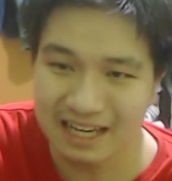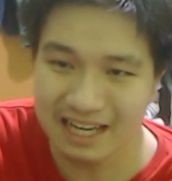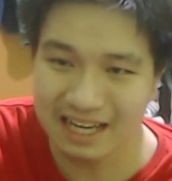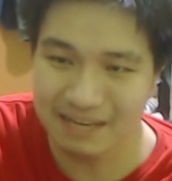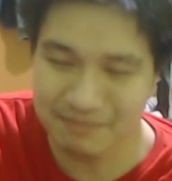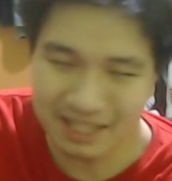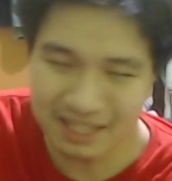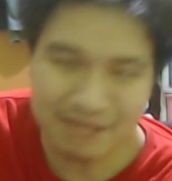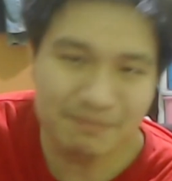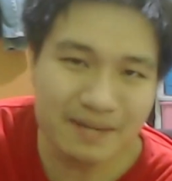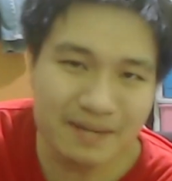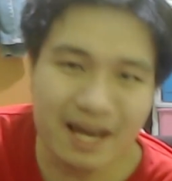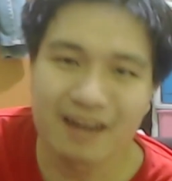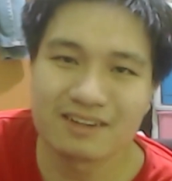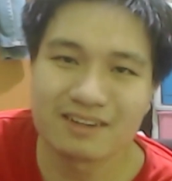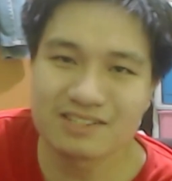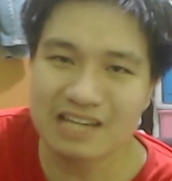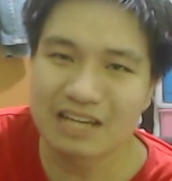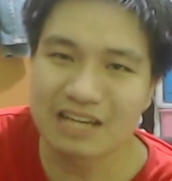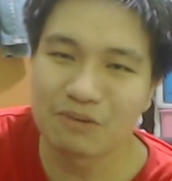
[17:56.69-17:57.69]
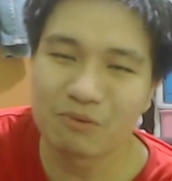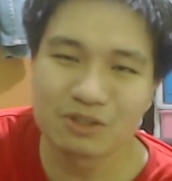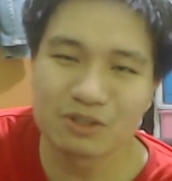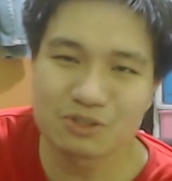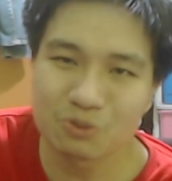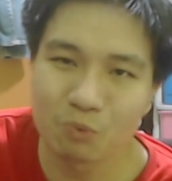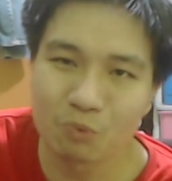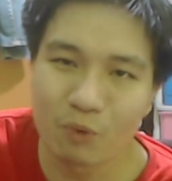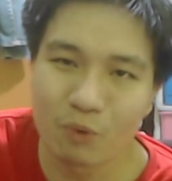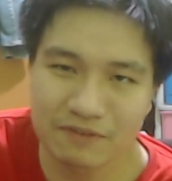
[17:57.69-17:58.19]
I mean, I'll be honest, I don't want
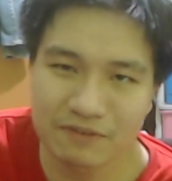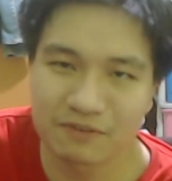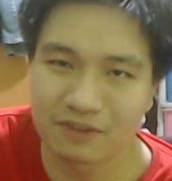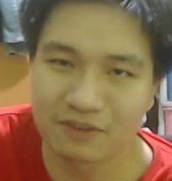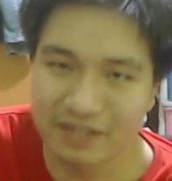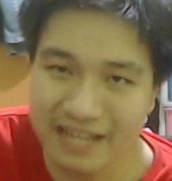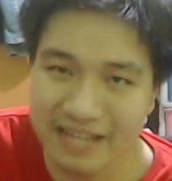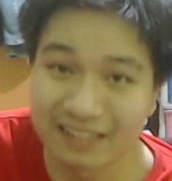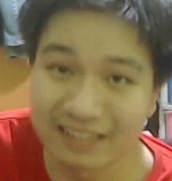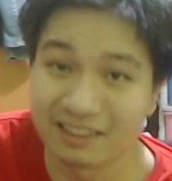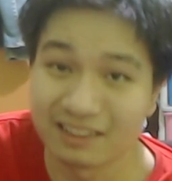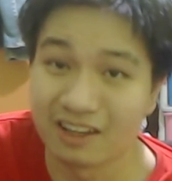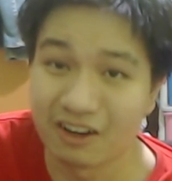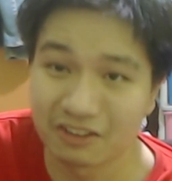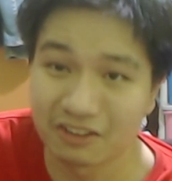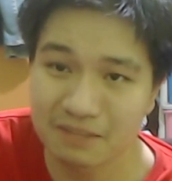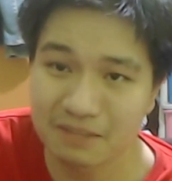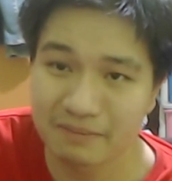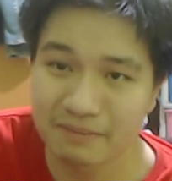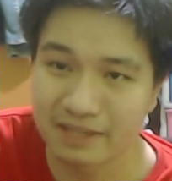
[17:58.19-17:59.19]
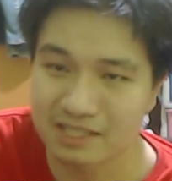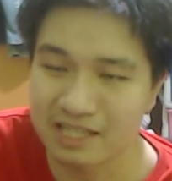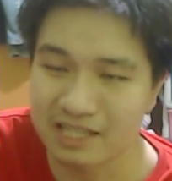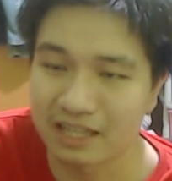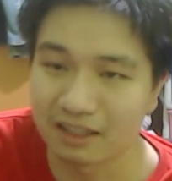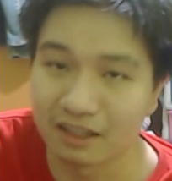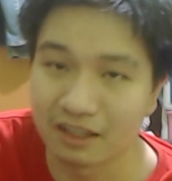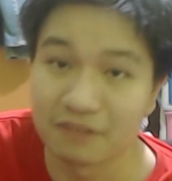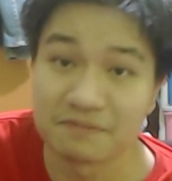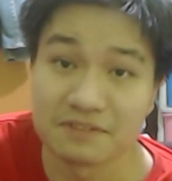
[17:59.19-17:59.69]
to wait for that long, you know, because I
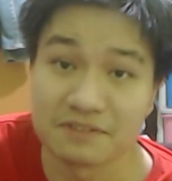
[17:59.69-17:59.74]
love this